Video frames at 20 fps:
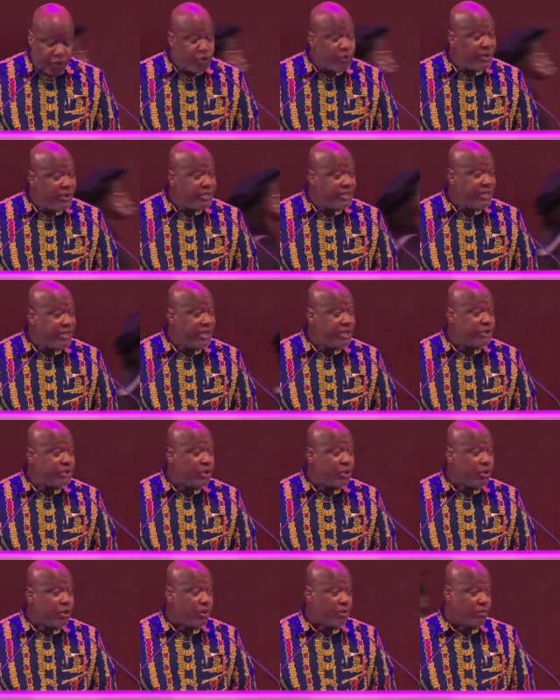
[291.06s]
20 years
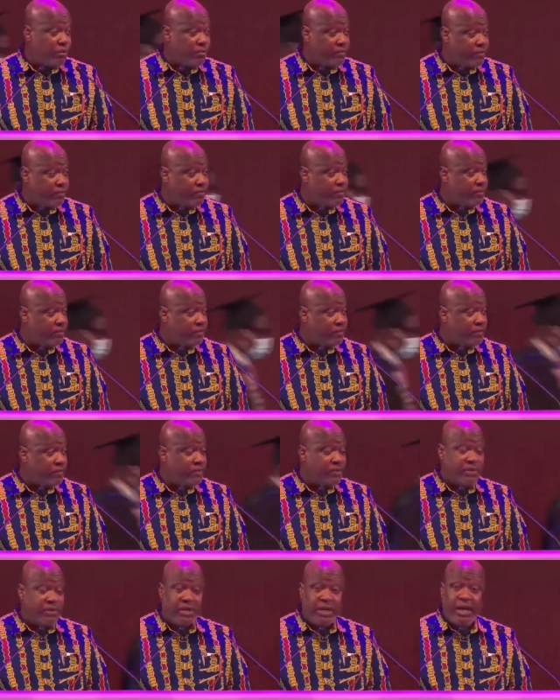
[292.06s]
on,
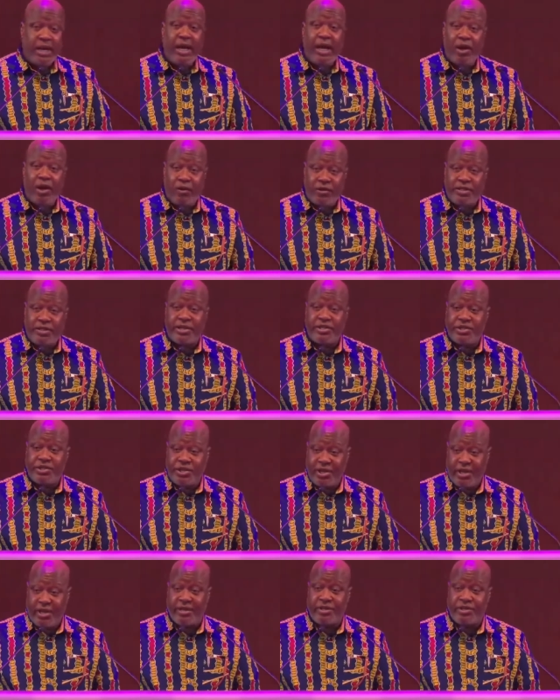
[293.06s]
a lot has
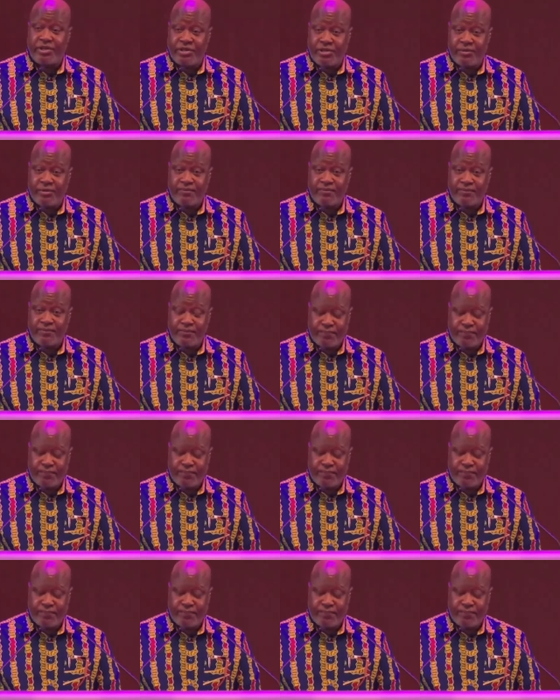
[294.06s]
changed.